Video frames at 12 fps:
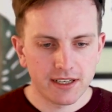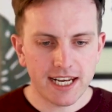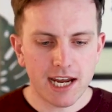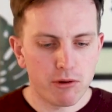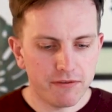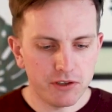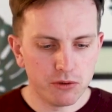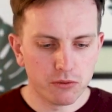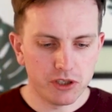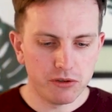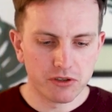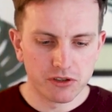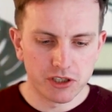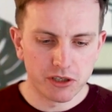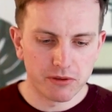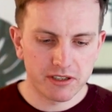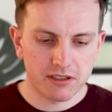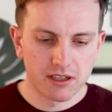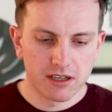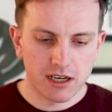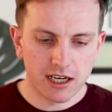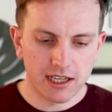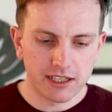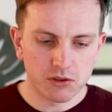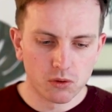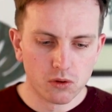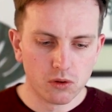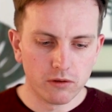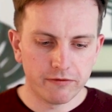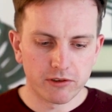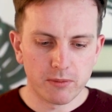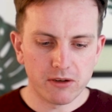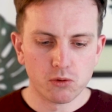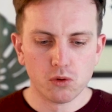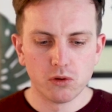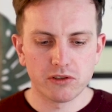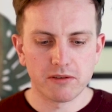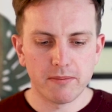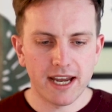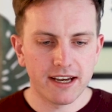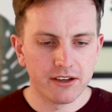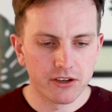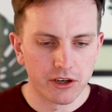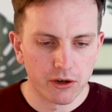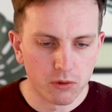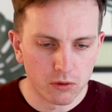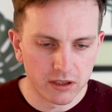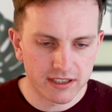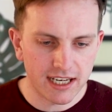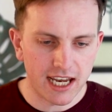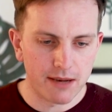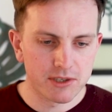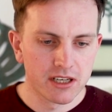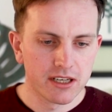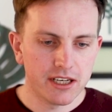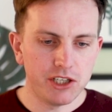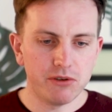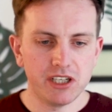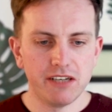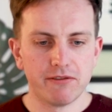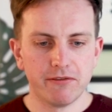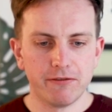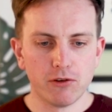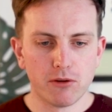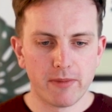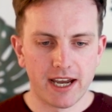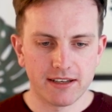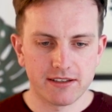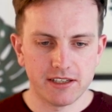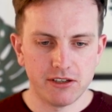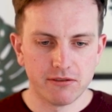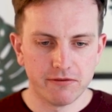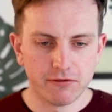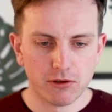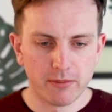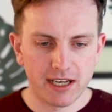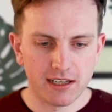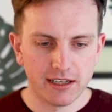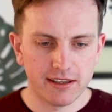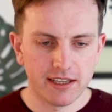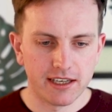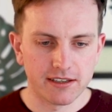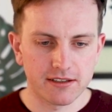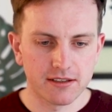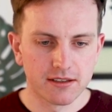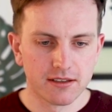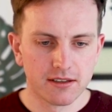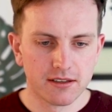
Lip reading: Now, what you can do is highlight all from All to Mango, all the tabs, and you can even format. So you can format like this